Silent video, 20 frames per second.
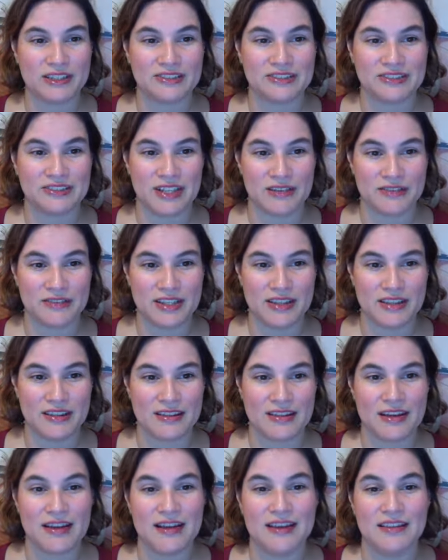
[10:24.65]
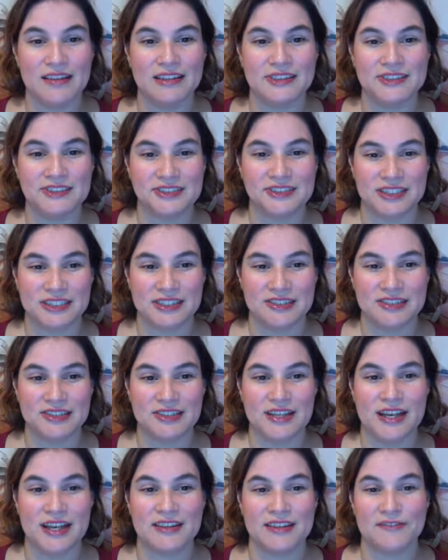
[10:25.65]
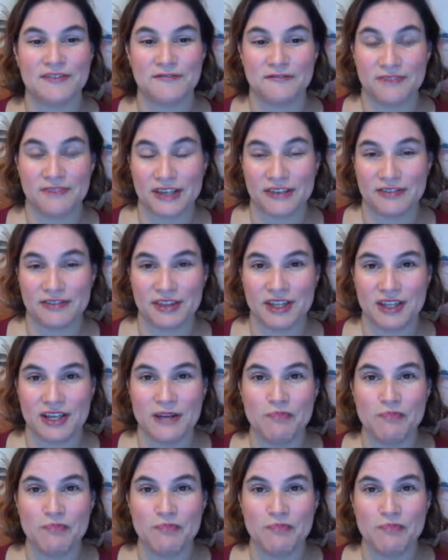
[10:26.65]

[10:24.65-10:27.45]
the 7th, the 6th, and the 5th.